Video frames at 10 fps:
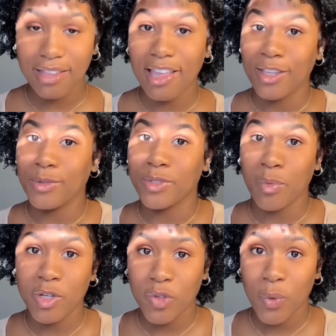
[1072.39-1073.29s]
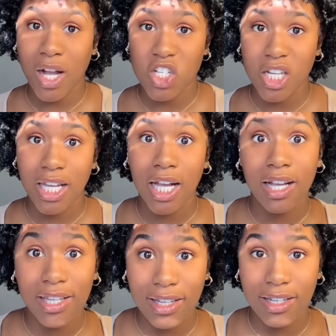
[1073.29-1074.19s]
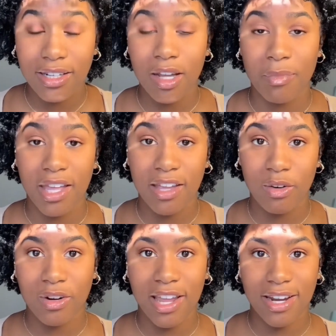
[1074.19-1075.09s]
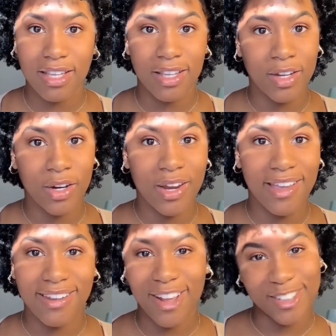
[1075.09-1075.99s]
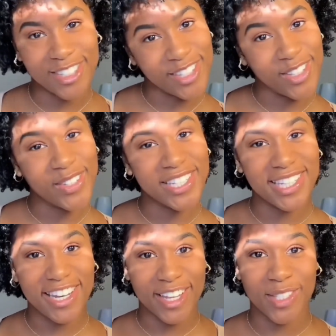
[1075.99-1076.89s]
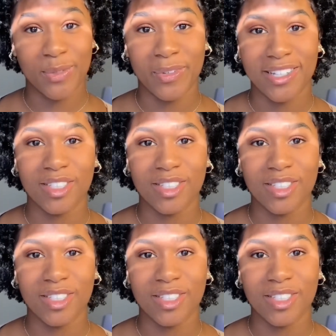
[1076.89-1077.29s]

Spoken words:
Thank you so much for watching. Again, I'm gonna head on out of here, and I'll see you in the next one.